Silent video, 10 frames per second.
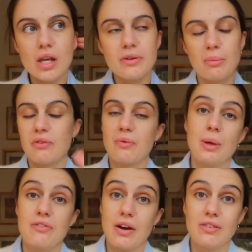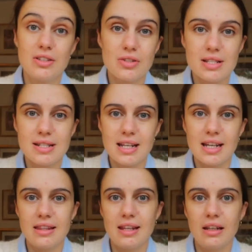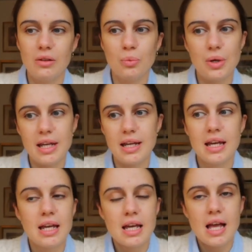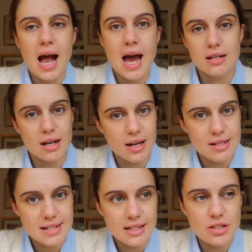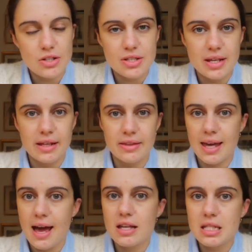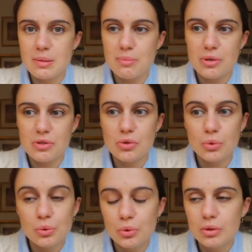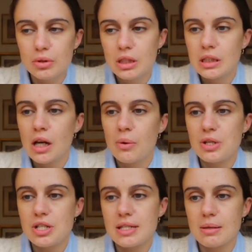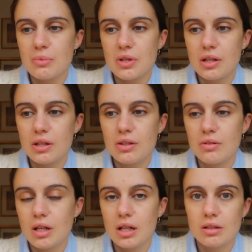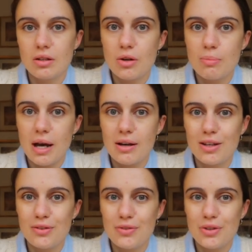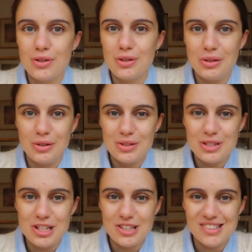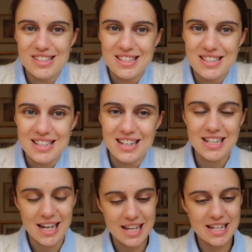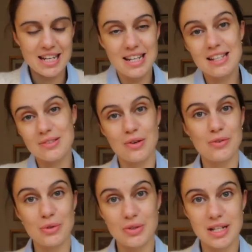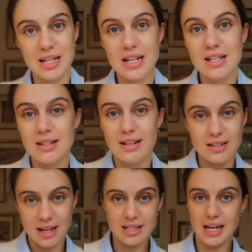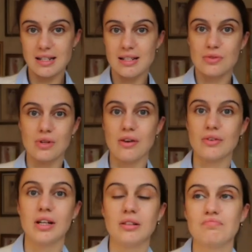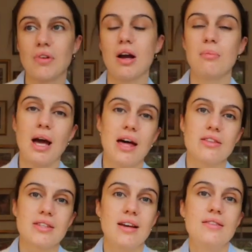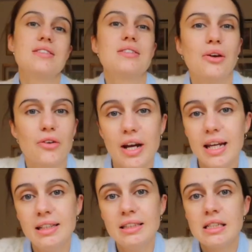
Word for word: something that we found interesting and then we analysed it using the CASP tool which is something you'll learn a lot about if you choose to study dietetics or if you're already studying dietetics or another um, health science degree.